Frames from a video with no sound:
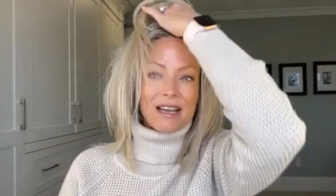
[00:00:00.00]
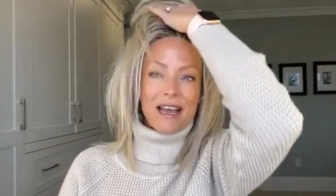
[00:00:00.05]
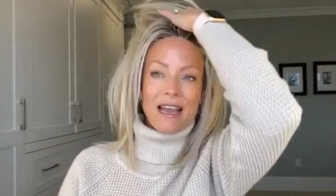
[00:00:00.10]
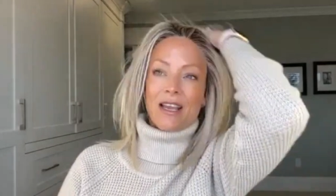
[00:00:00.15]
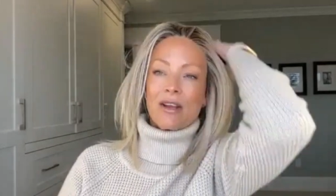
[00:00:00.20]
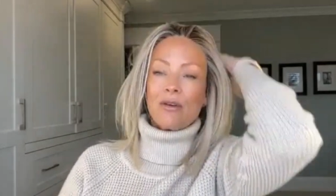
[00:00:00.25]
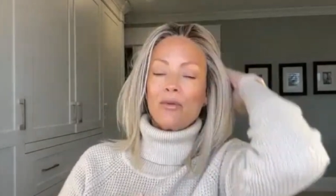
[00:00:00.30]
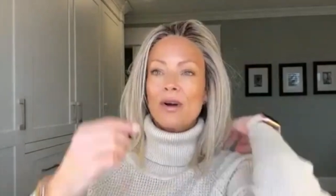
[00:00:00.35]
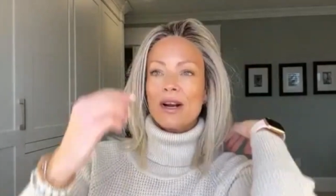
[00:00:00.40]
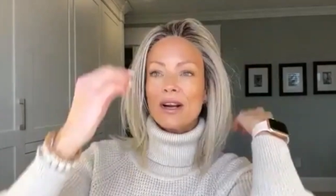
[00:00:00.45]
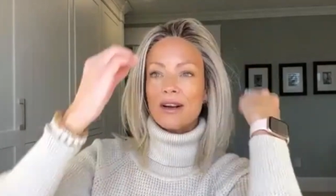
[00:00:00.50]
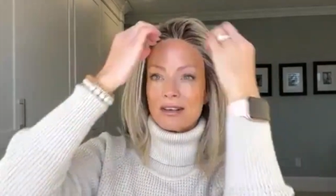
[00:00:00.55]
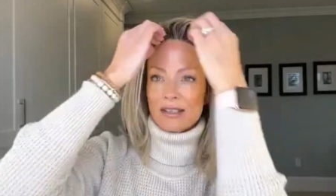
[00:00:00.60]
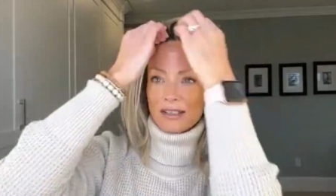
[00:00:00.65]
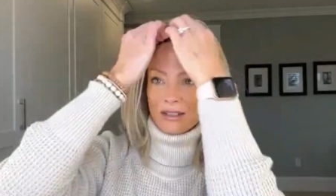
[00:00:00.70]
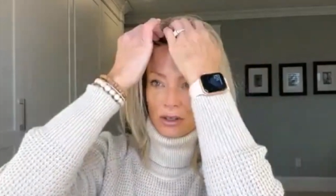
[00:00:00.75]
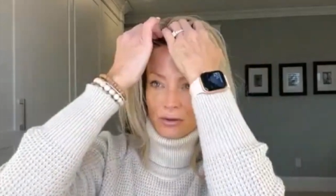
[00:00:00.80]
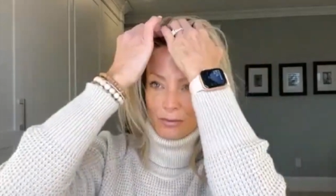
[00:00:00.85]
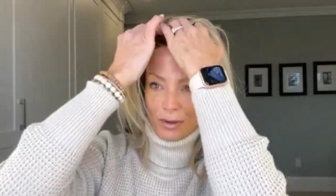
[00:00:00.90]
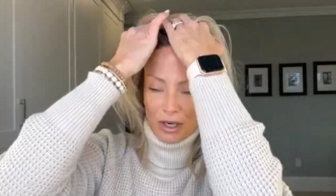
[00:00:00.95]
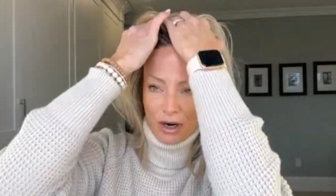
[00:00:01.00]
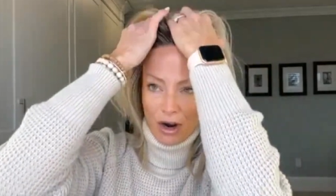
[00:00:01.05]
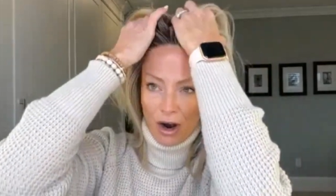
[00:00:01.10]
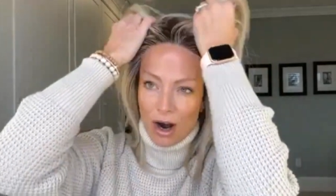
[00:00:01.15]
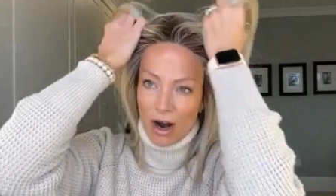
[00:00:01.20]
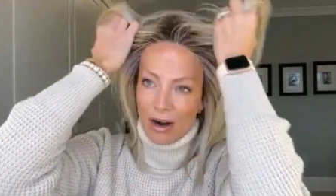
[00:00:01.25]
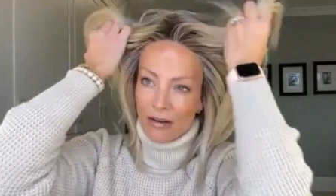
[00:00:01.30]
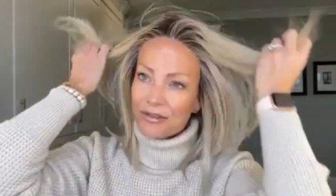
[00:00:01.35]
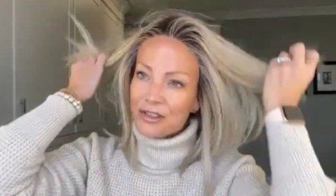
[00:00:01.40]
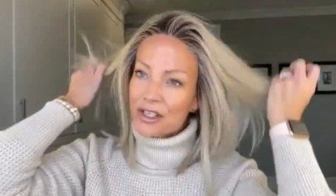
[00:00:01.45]
I can wear it a little bit
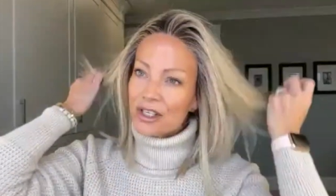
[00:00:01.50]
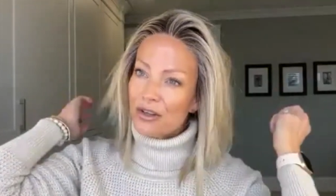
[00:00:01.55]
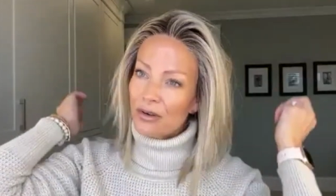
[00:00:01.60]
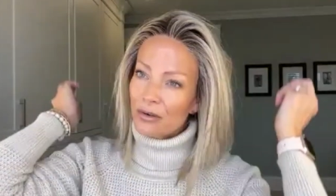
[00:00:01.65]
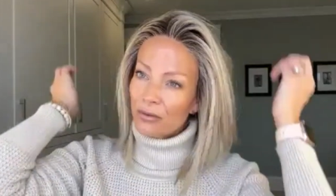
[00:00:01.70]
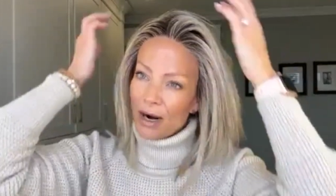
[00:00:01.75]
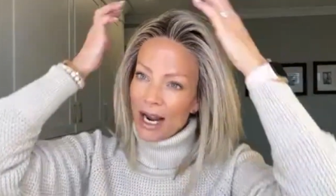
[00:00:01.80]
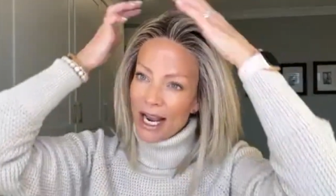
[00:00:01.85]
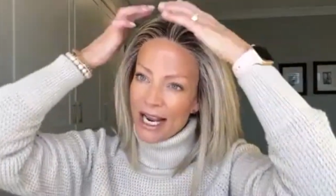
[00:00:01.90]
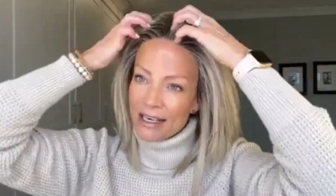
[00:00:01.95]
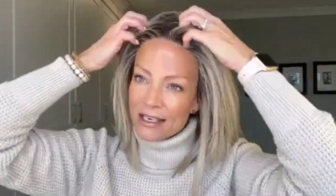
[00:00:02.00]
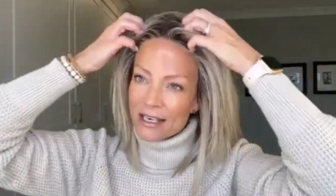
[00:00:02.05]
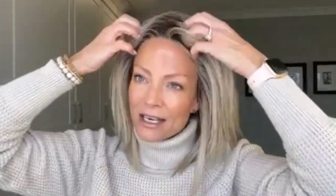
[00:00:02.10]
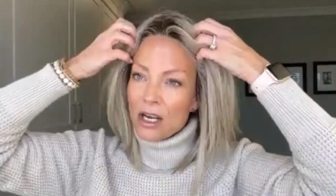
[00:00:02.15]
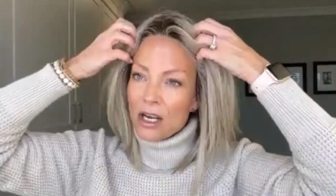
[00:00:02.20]
off to the right.